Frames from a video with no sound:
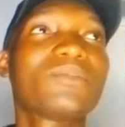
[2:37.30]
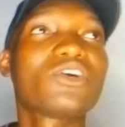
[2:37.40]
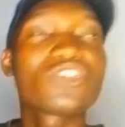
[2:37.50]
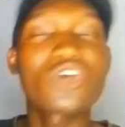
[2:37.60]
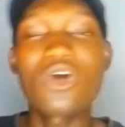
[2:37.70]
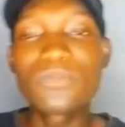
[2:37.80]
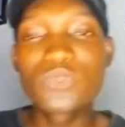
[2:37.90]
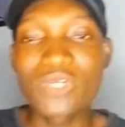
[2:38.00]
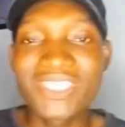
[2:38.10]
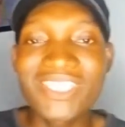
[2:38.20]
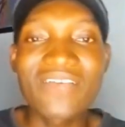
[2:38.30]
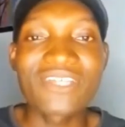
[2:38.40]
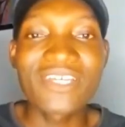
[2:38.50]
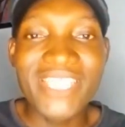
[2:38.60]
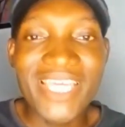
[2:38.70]
not up to
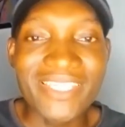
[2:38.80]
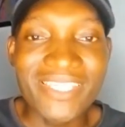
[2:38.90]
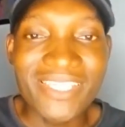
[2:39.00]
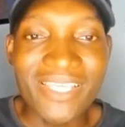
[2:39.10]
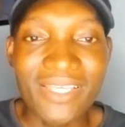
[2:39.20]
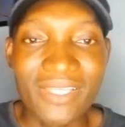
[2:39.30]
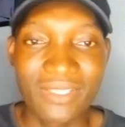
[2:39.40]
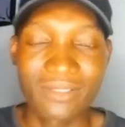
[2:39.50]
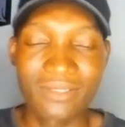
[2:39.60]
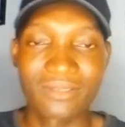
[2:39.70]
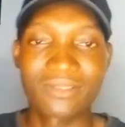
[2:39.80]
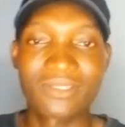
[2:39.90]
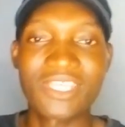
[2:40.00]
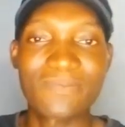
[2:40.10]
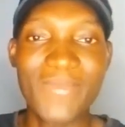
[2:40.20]
1,000 years
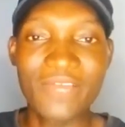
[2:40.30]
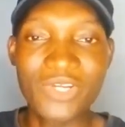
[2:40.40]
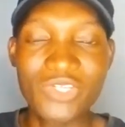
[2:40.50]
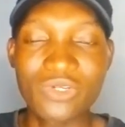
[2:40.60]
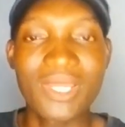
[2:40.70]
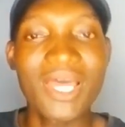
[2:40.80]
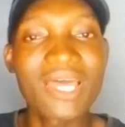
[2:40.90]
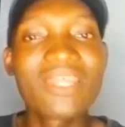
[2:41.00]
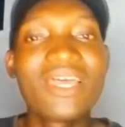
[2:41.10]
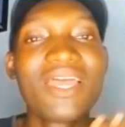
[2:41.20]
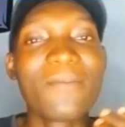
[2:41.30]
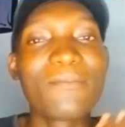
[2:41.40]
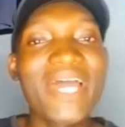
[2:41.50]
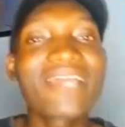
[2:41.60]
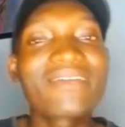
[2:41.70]
since migration, and
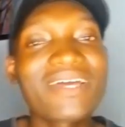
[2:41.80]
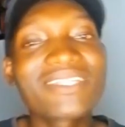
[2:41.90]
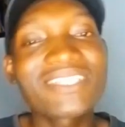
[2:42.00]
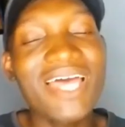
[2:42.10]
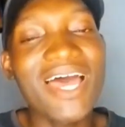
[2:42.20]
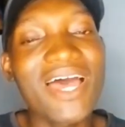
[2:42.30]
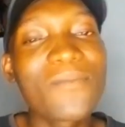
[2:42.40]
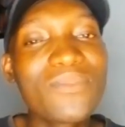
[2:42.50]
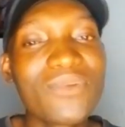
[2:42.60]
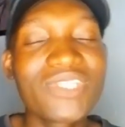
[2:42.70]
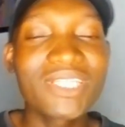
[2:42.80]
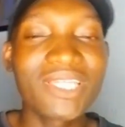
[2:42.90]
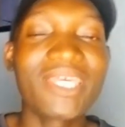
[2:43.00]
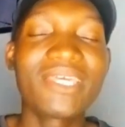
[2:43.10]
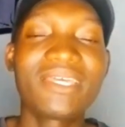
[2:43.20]
migrants are
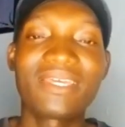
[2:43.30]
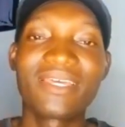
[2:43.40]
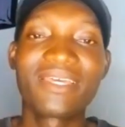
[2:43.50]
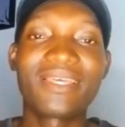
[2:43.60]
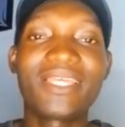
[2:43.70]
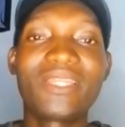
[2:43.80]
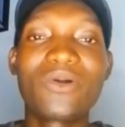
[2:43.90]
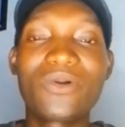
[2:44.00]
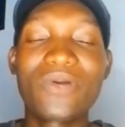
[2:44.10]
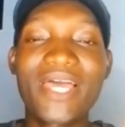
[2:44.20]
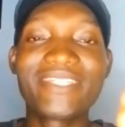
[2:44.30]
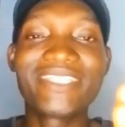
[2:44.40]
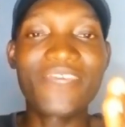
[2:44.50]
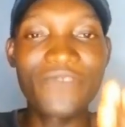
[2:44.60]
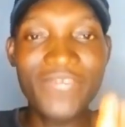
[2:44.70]
mostly
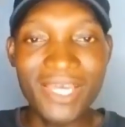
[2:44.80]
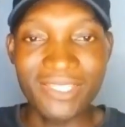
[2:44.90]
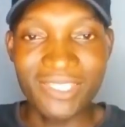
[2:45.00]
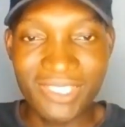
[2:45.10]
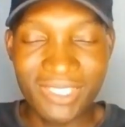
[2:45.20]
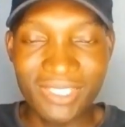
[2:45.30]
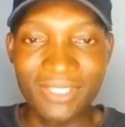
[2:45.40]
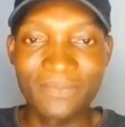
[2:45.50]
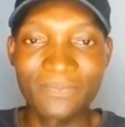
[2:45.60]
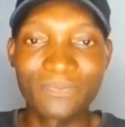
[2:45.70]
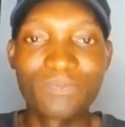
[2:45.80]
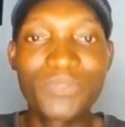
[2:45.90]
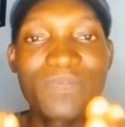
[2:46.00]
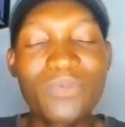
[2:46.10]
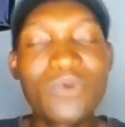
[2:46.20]
deviant
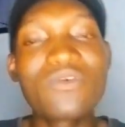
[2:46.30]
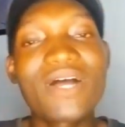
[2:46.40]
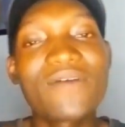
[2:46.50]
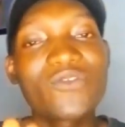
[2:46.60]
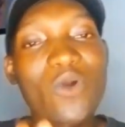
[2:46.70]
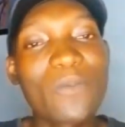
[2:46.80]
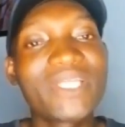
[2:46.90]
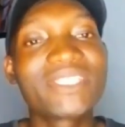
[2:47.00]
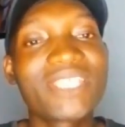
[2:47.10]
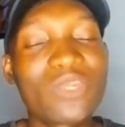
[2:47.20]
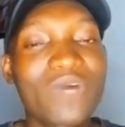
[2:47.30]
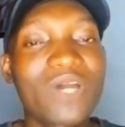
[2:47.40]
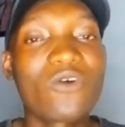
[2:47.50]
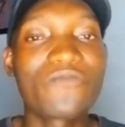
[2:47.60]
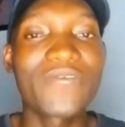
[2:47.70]
people who have committed
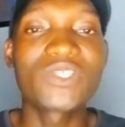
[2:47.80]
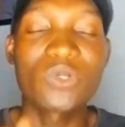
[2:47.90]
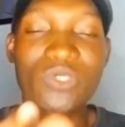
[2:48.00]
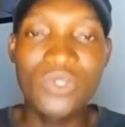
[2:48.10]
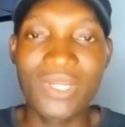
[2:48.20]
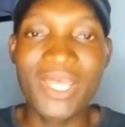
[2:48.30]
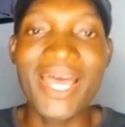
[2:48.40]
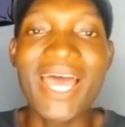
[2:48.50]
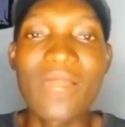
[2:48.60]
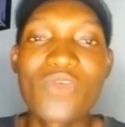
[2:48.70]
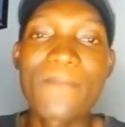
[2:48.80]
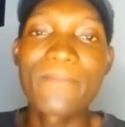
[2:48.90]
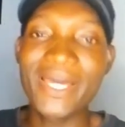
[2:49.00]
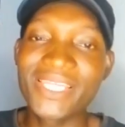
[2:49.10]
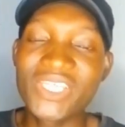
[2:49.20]
one offense or the other and
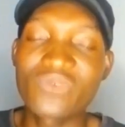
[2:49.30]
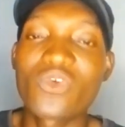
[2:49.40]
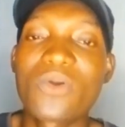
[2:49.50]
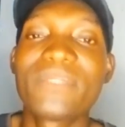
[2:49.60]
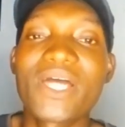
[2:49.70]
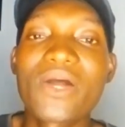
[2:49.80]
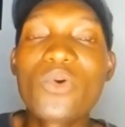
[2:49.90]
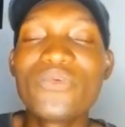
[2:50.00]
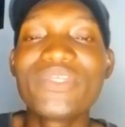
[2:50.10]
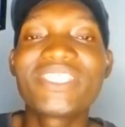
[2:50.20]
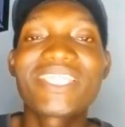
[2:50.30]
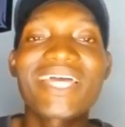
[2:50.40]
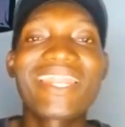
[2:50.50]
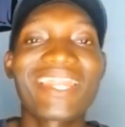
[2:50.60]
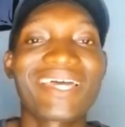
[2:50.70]
were banished from their
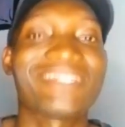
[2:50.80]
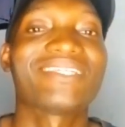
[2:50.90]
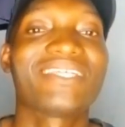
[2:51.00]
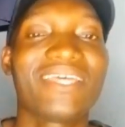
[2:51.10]
original land.